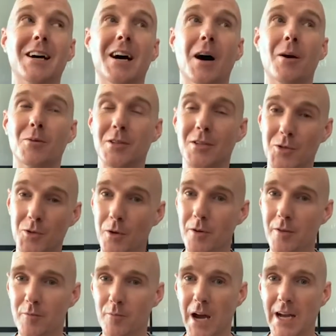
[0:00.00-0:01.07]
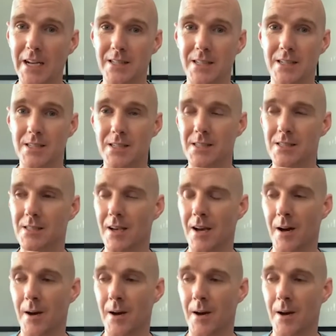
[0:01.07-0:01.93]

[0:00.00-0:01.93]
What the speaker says: a restorative practice